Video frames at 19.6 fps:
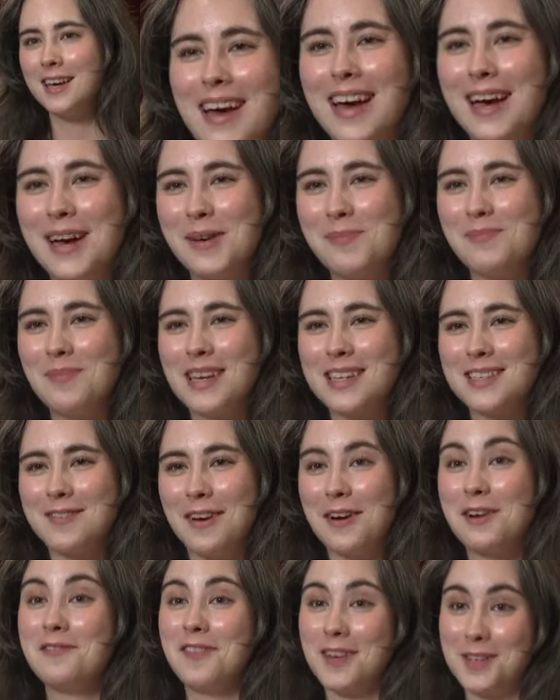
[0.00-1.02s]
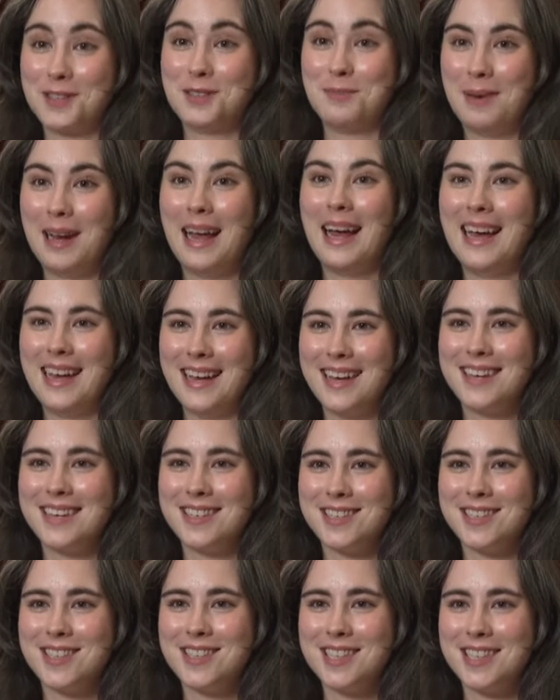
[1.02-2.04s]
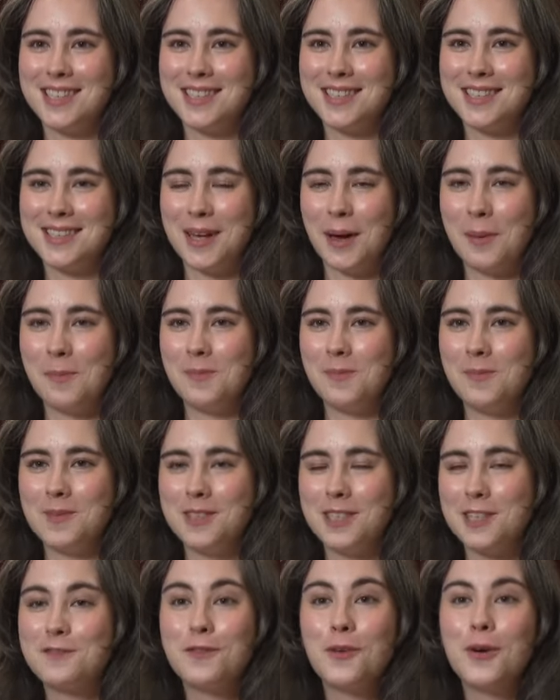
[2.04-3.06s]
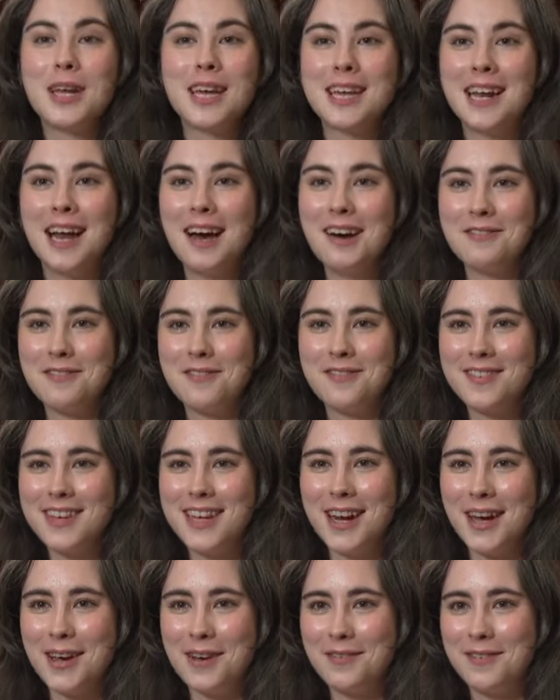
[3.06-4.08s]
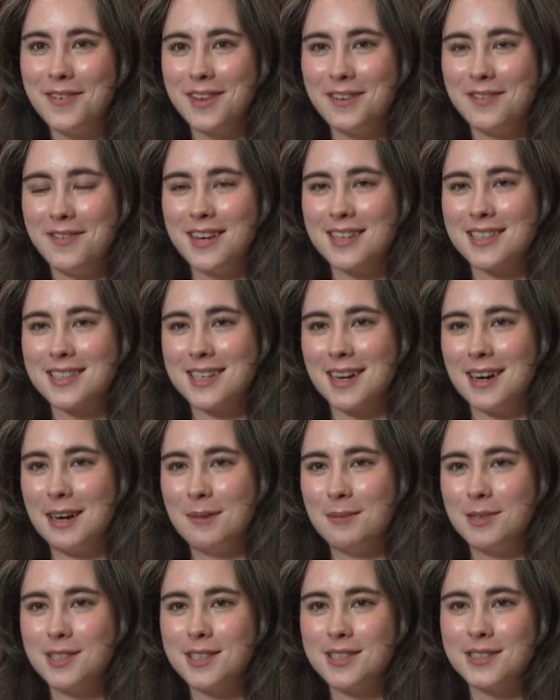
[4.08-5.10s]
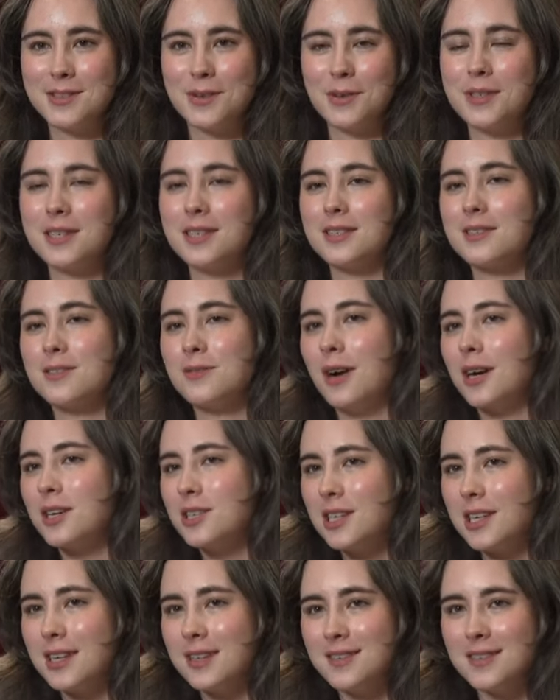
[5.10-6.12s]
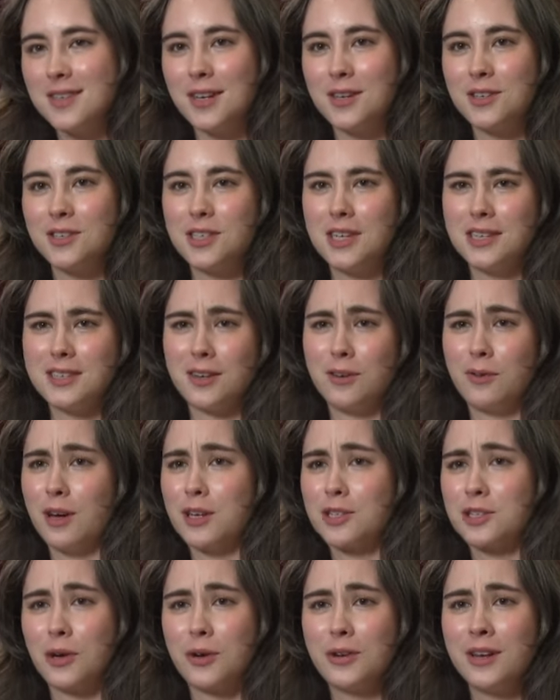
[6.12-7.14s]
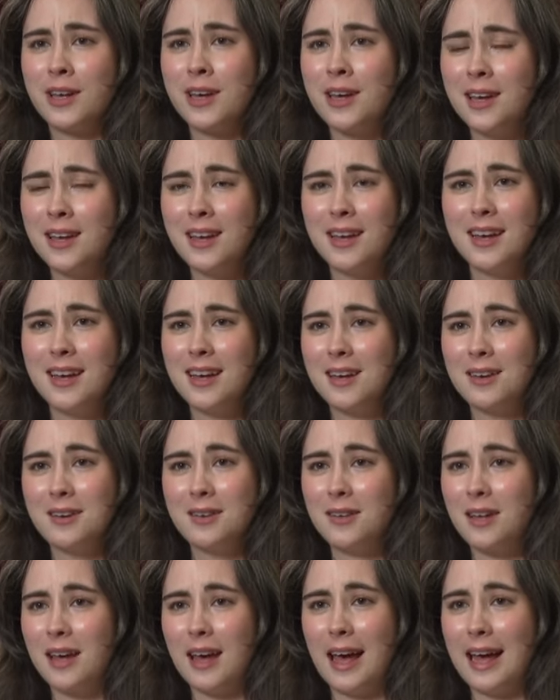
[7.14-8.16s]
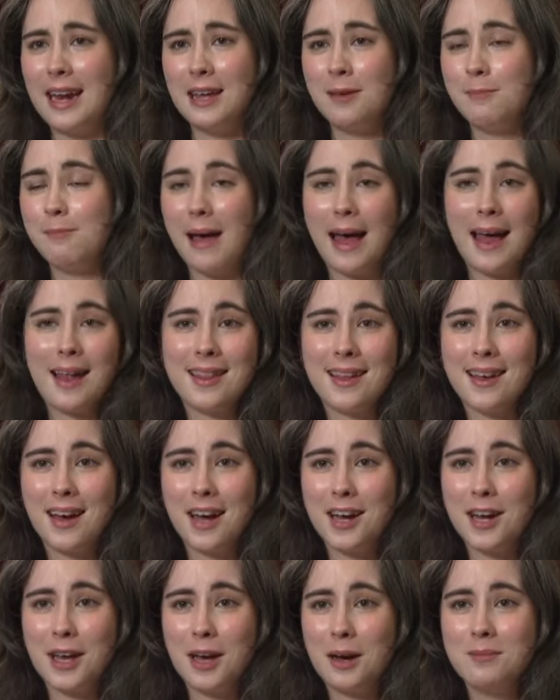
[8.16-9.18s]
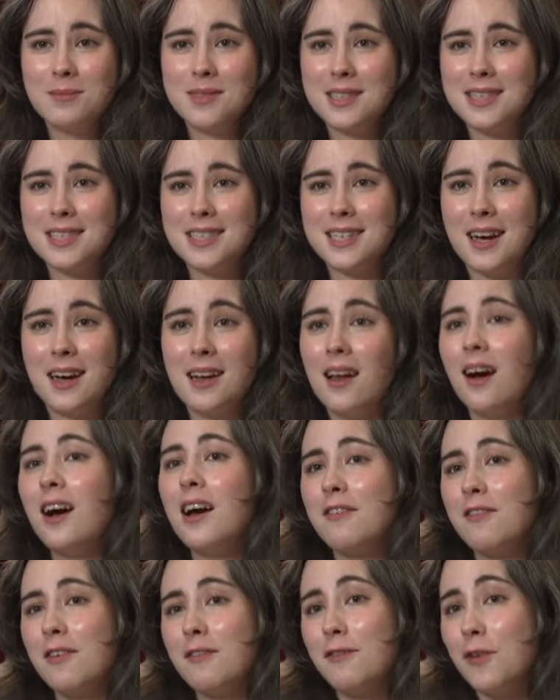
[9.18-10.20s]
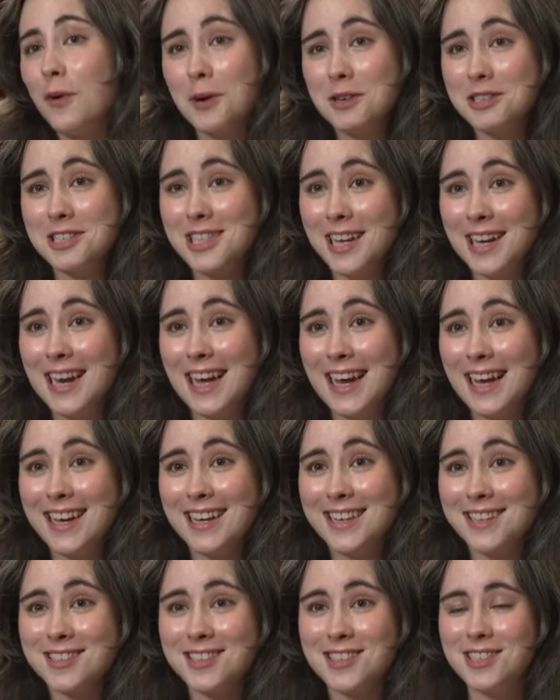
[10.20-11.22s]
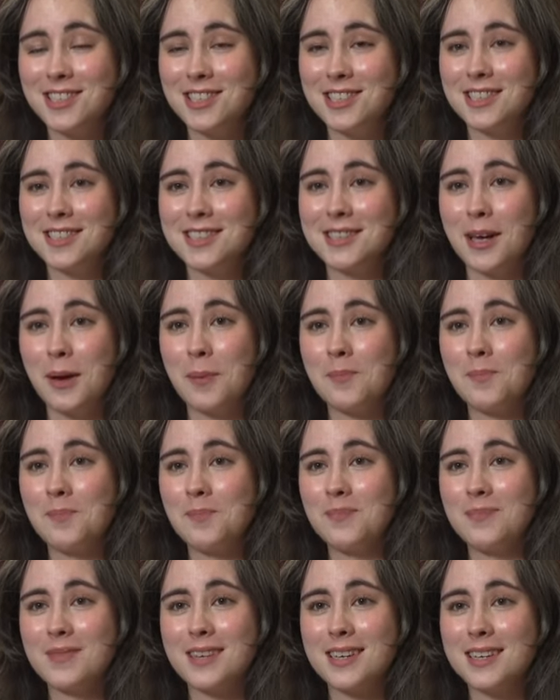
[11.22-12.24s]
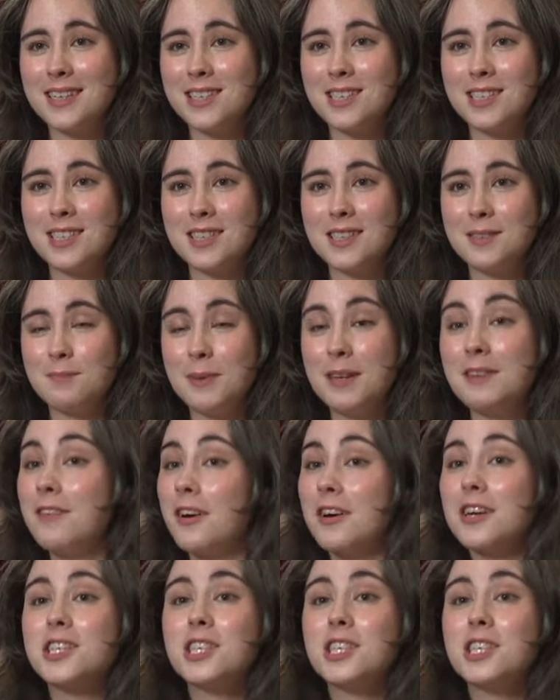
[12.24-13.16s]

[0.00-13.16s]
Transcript: um, it's very fun to play because she's um, she's falling in love you know for the first time and she's got these crushes you know she has a crush on any man that kind of comes into her life, unfortunately, because she's um, she's been very